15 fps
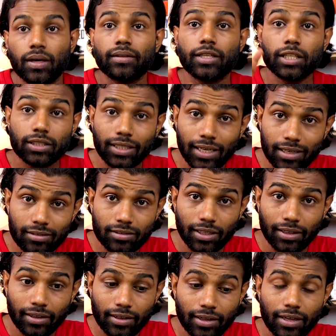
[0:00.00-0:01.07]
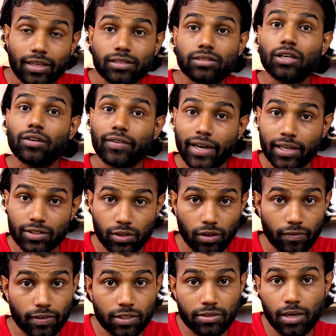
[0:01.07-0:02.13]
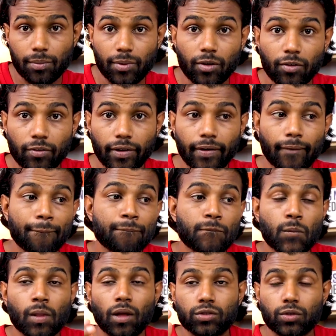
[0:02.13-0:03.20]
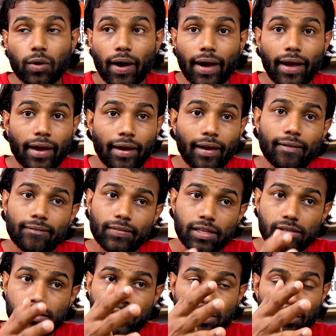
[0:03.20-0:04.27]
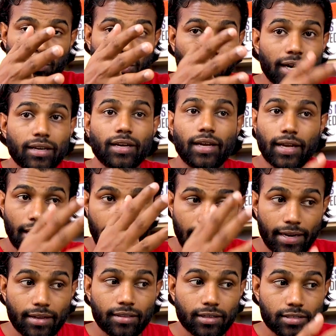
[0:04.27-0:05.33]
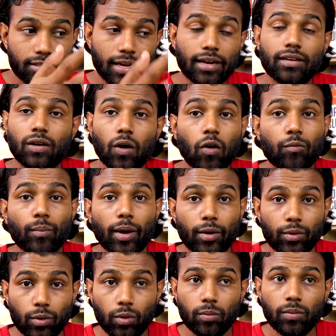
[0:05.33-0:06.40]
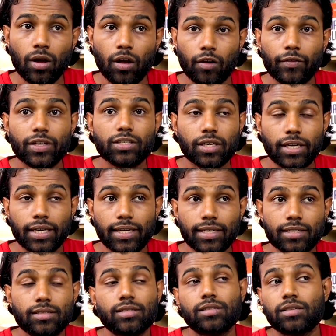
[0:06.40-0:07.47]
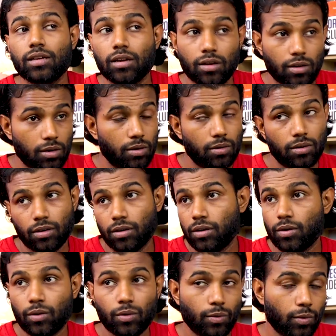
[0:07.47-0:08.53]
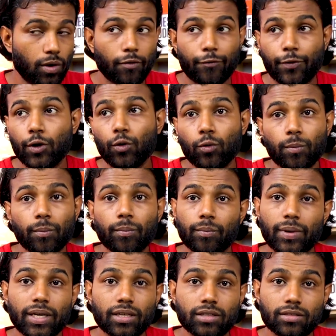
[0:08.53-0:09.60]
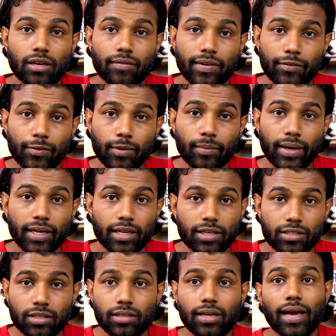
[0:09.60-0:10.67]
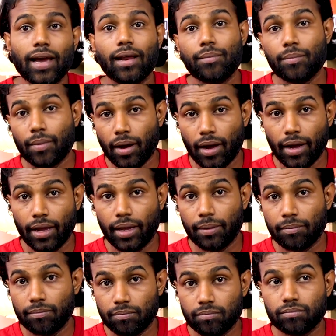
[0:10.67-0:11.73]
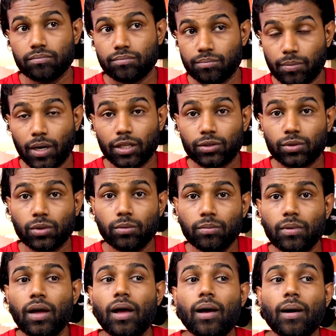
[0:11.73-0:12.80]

The third thing is the range of this air purifier. So I have this right in the center of my room, which is a few meters away from my kitchen and my bathroom.